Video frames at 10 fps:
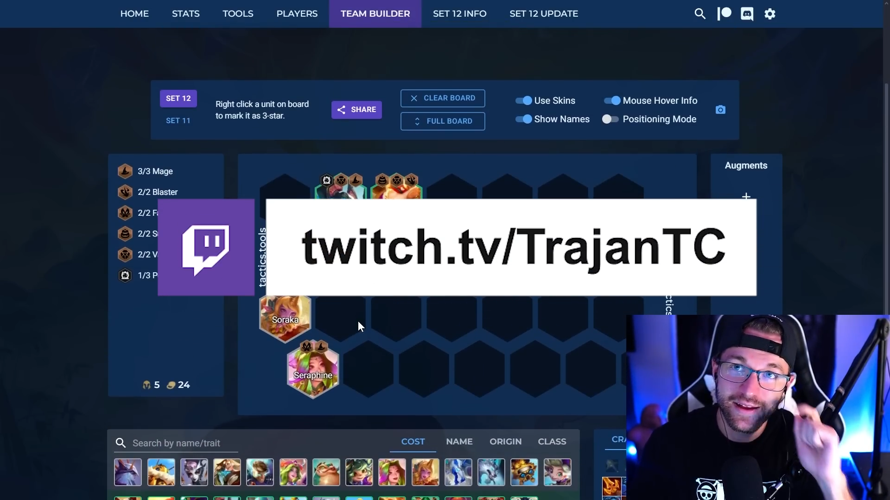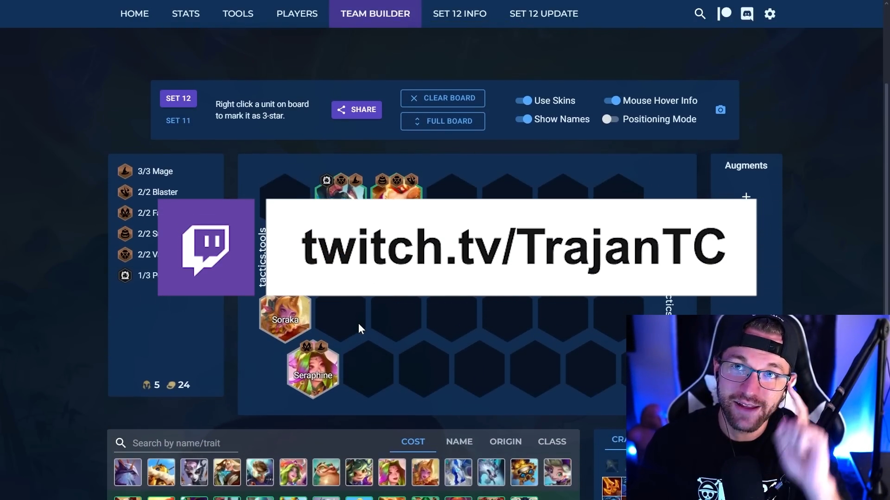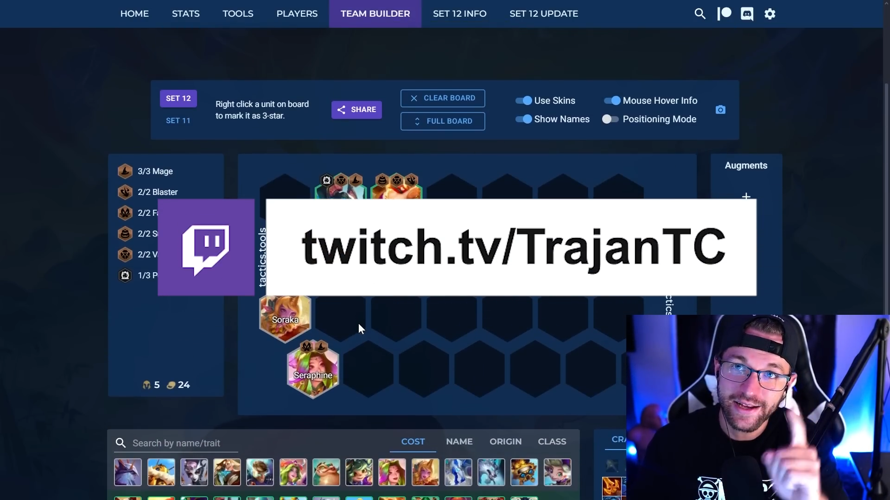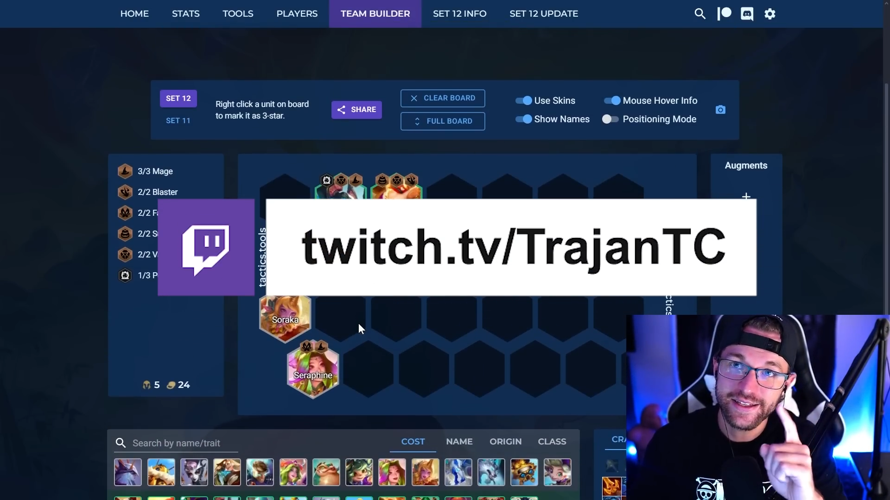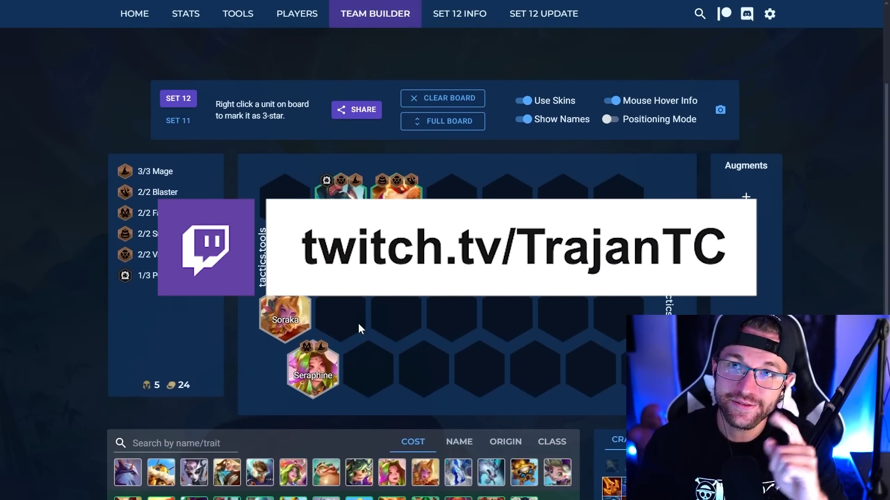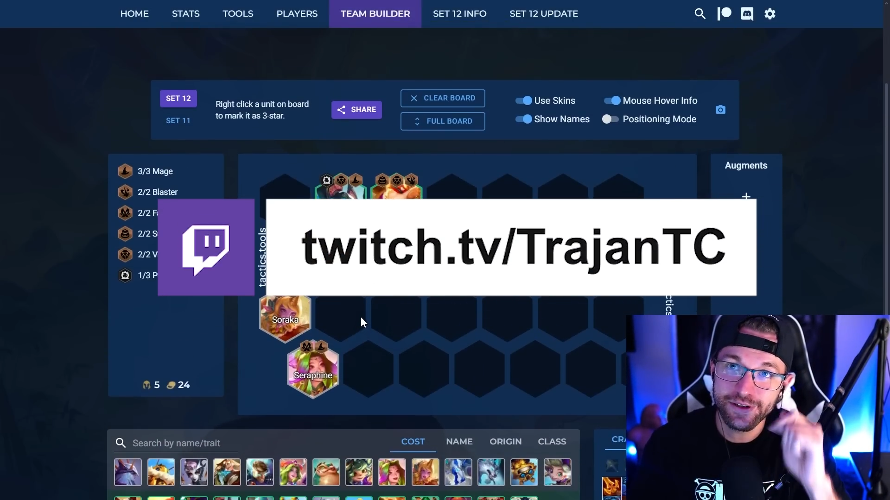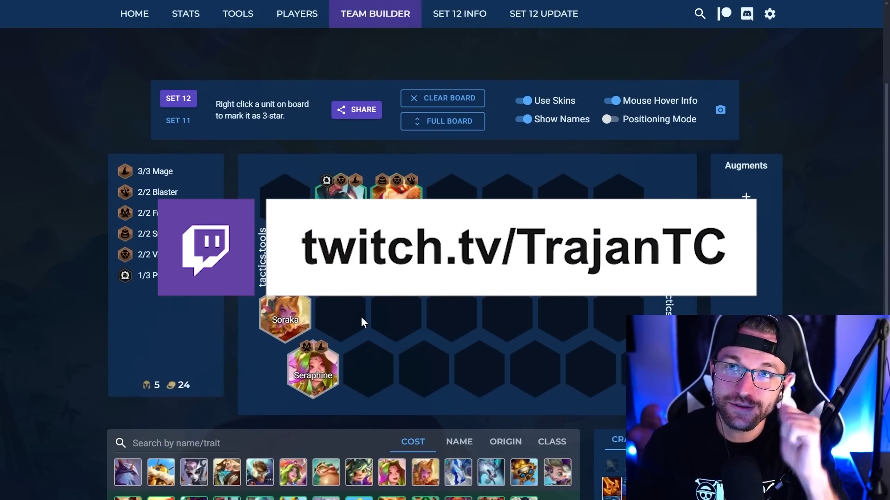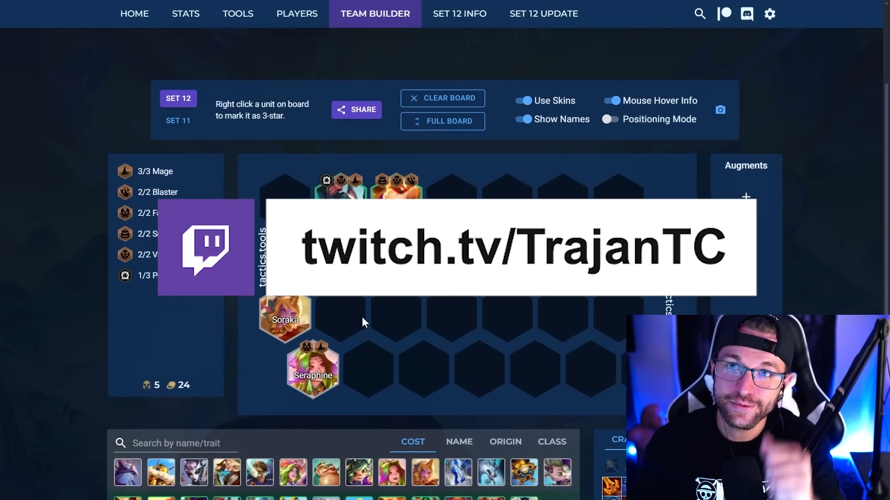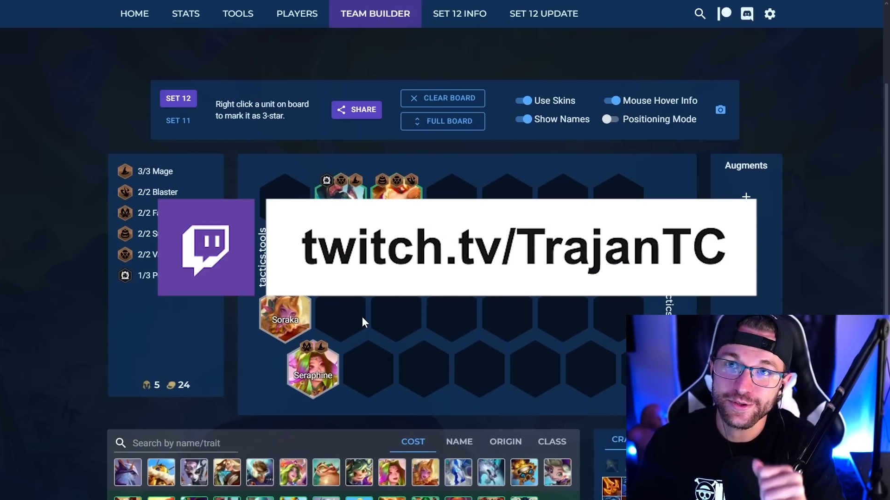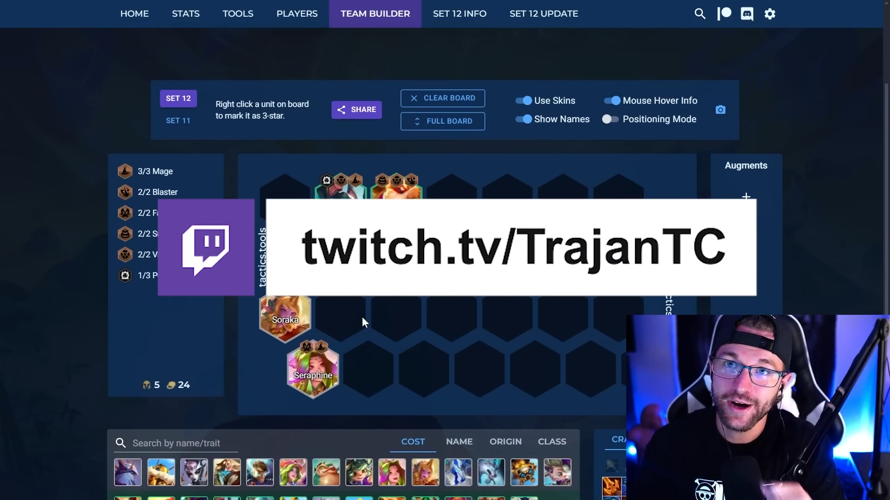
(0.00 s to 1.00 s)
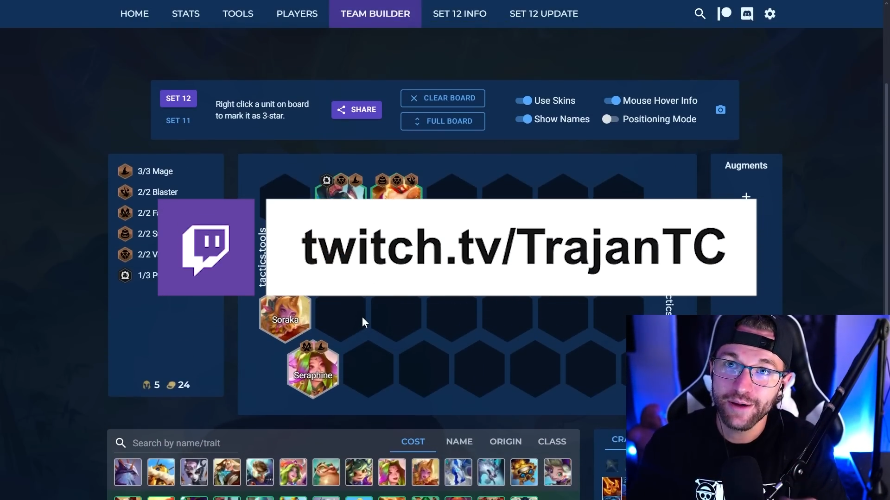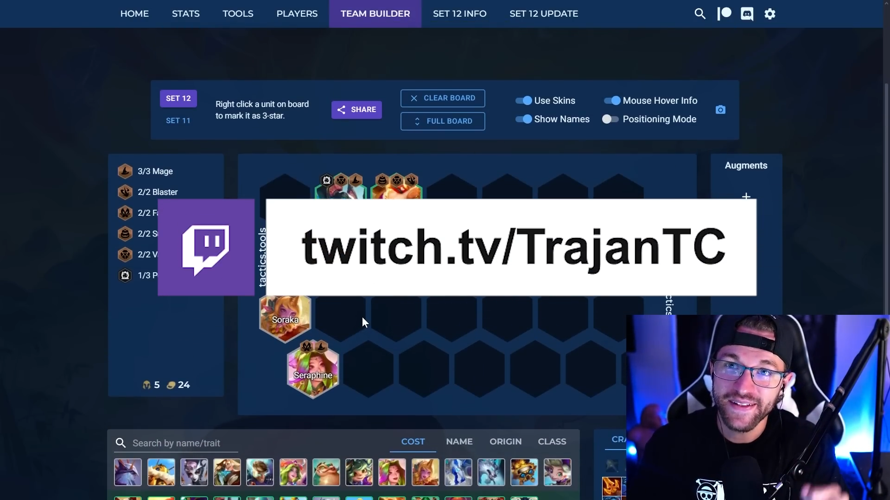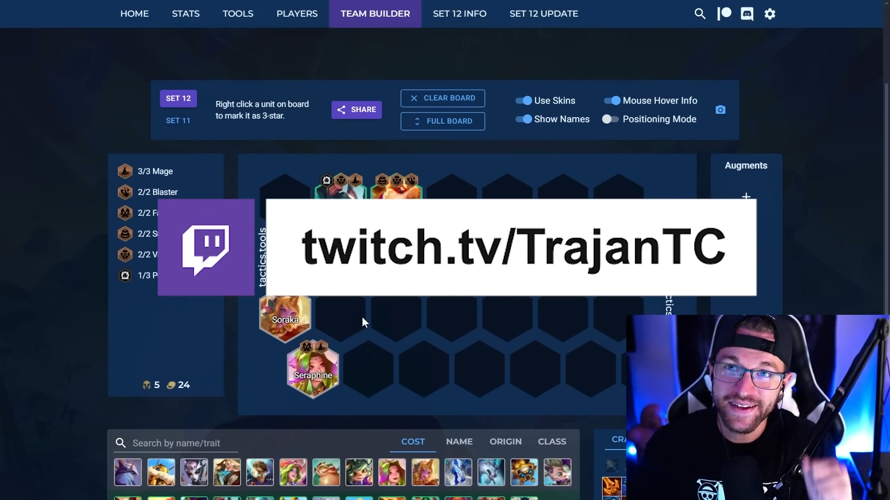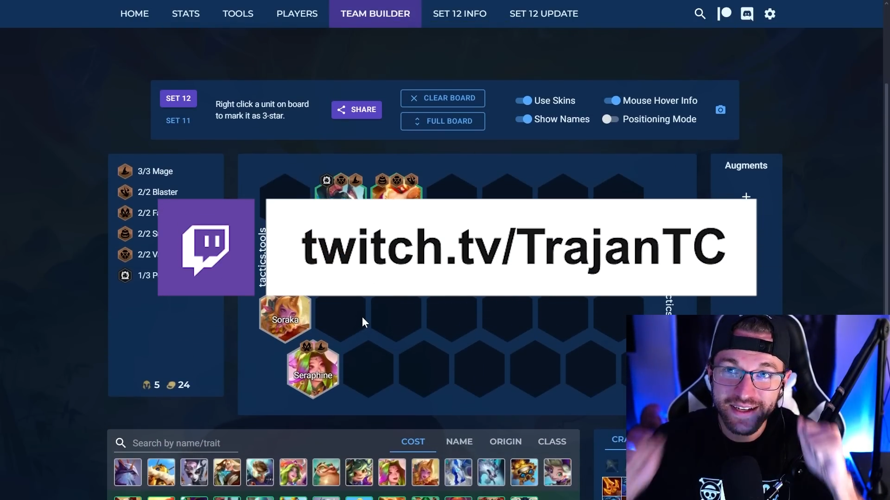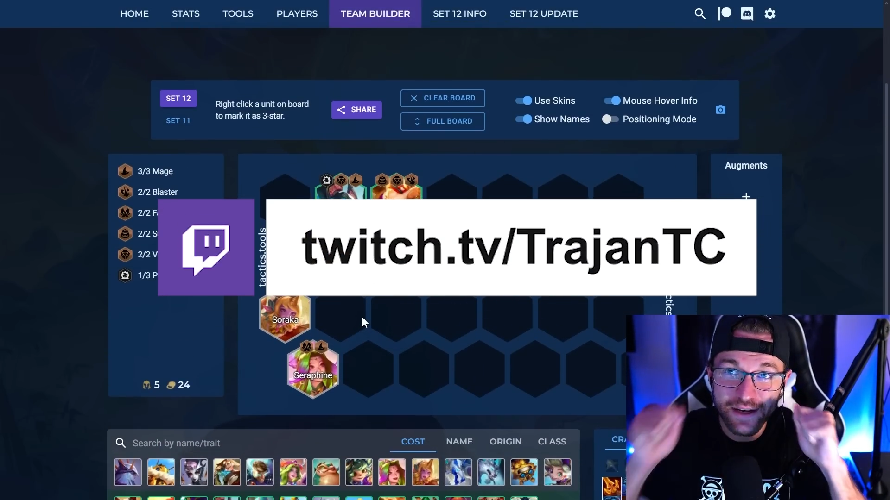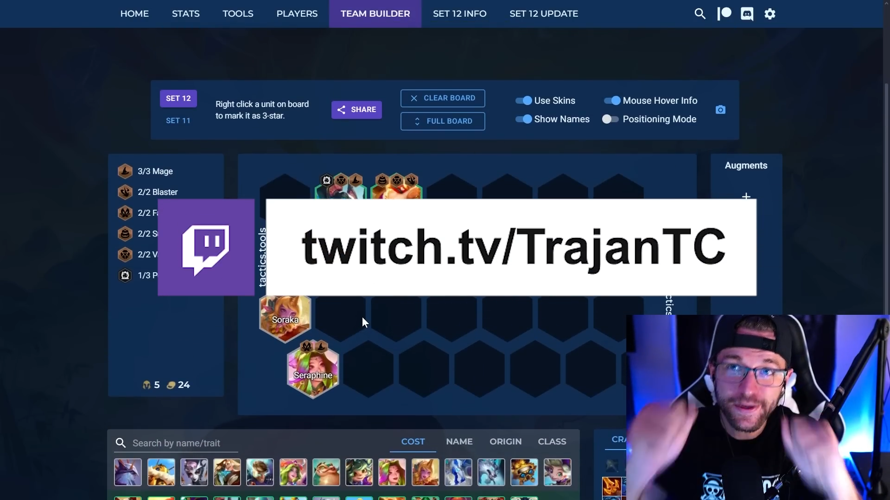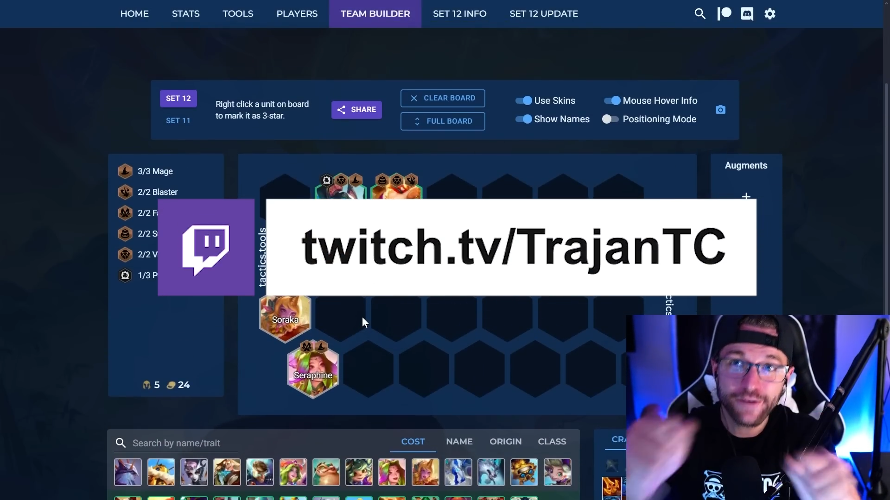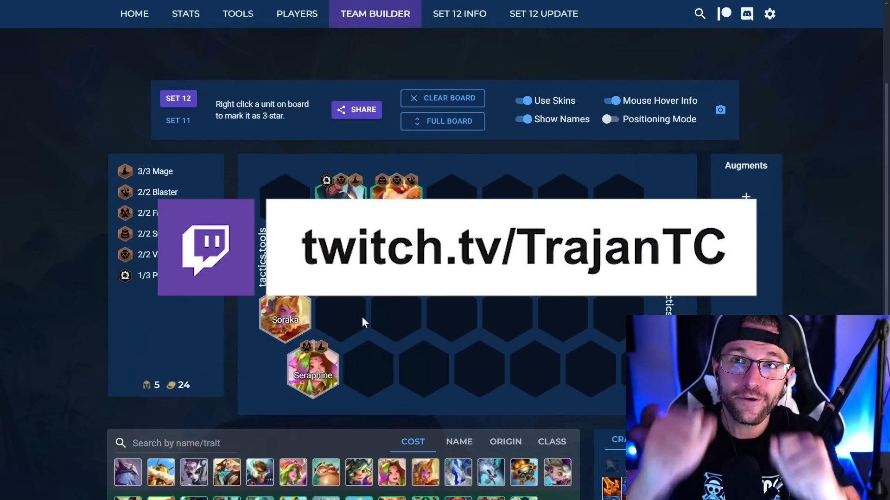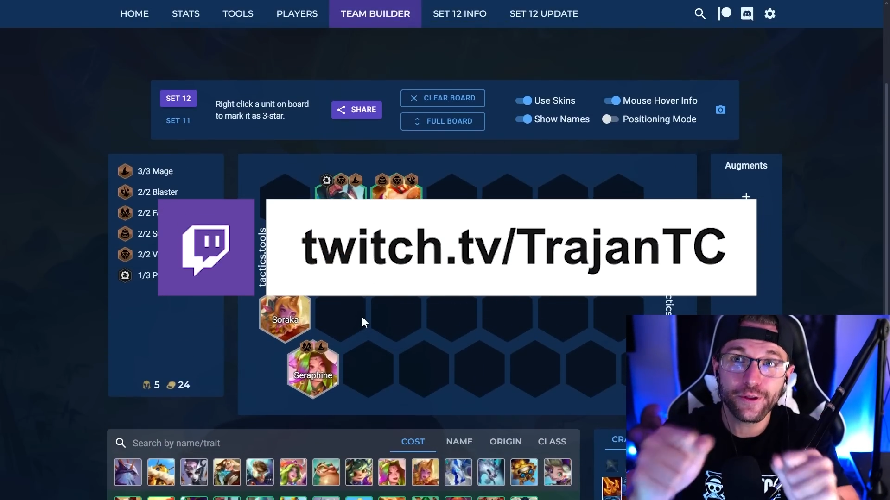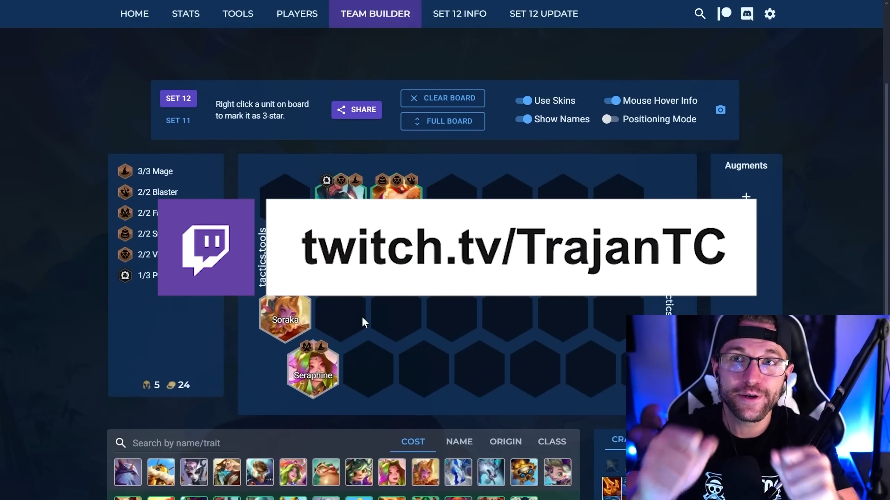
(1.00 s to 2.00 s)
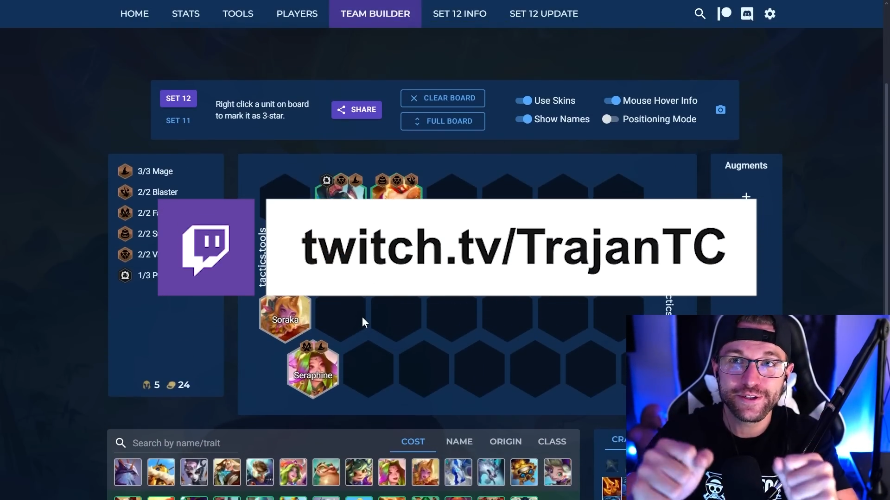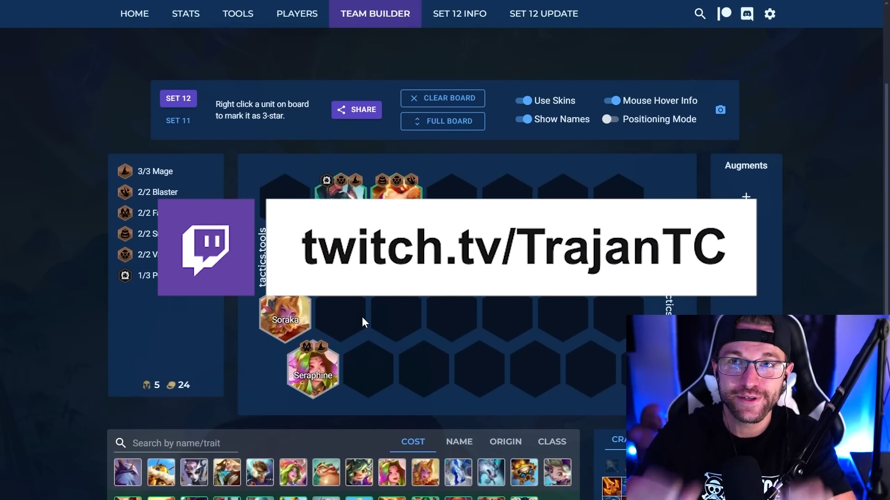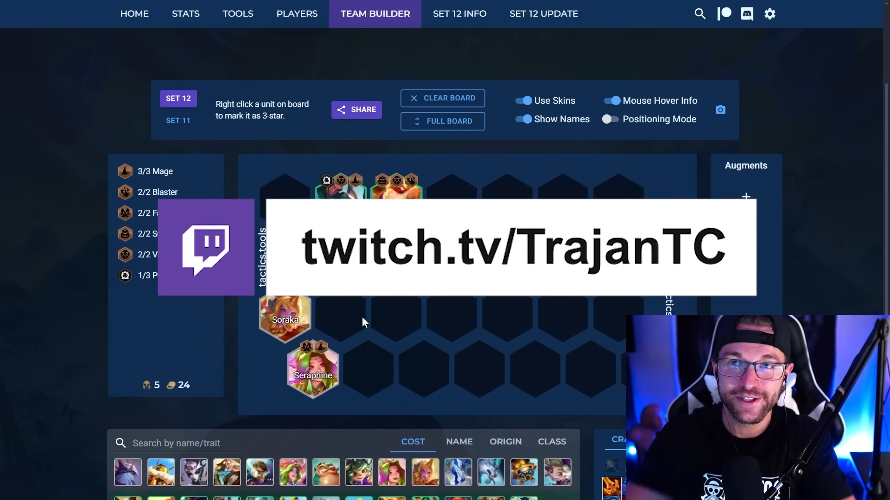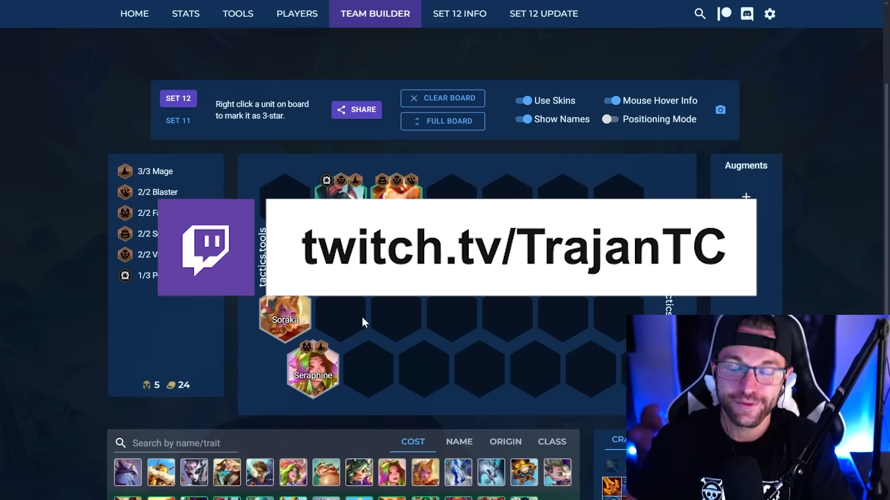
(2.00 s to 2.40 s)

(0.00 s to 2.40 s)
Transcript: like this video, subscribe, and then give me a follow on Twitch.